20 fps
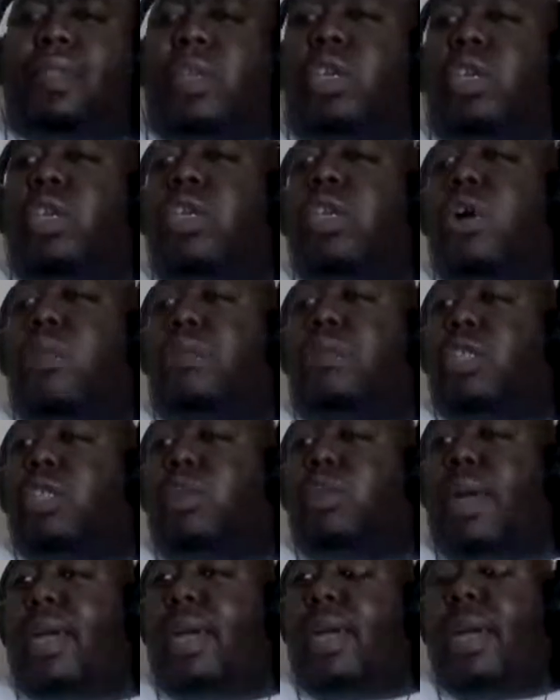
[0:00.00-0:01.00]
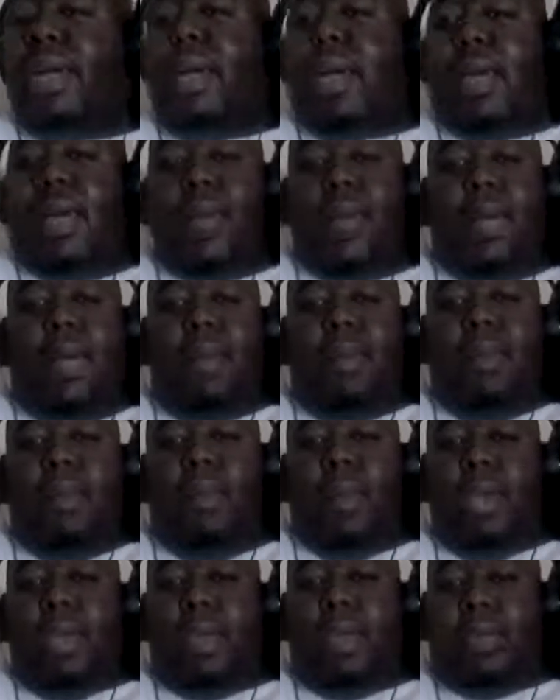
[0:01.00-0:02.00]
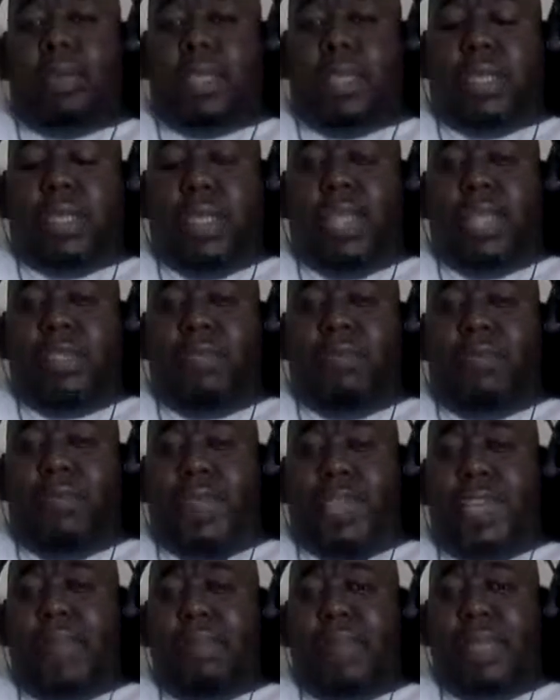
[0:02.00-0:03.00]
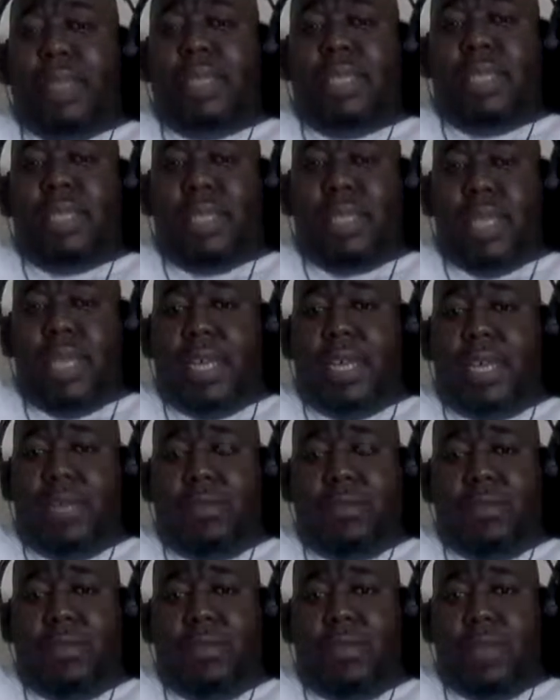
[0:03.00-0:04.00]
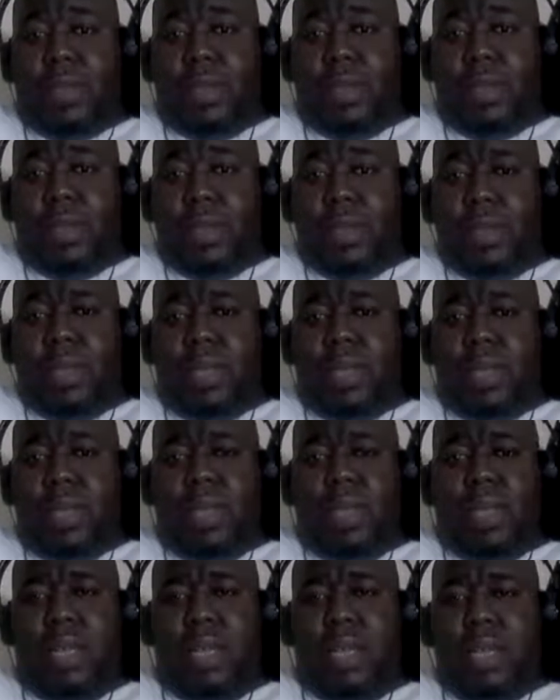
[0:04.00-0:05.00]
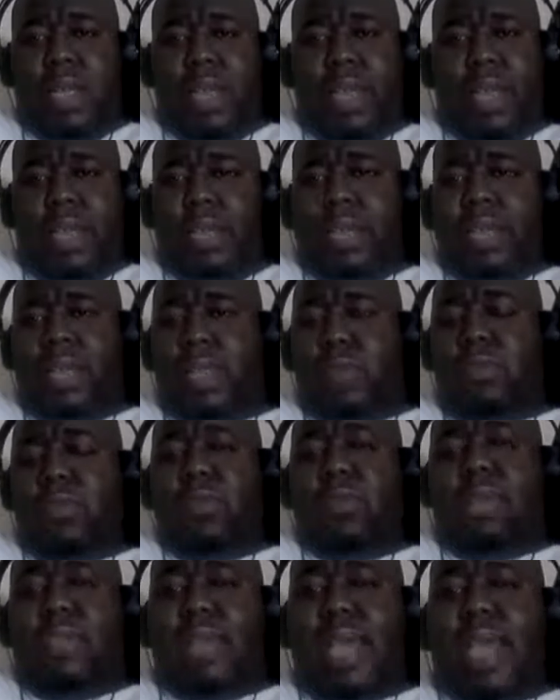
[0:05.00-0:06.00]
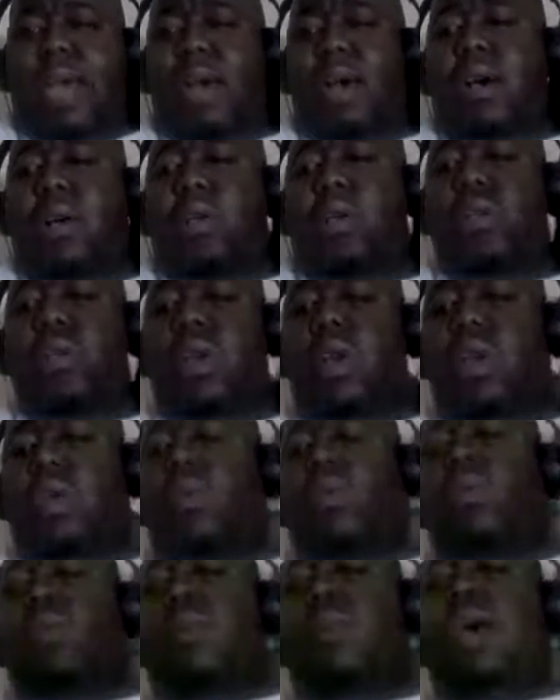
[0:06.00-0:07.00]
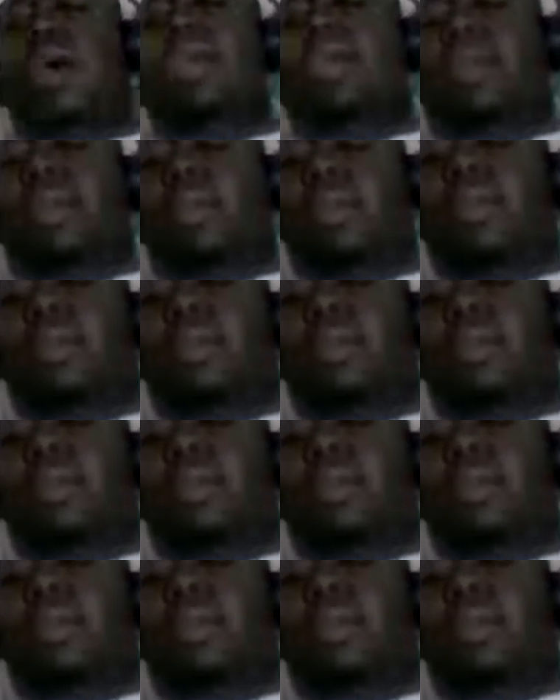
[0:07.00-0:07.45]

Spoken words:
portray. But when you see the film itself, it is downright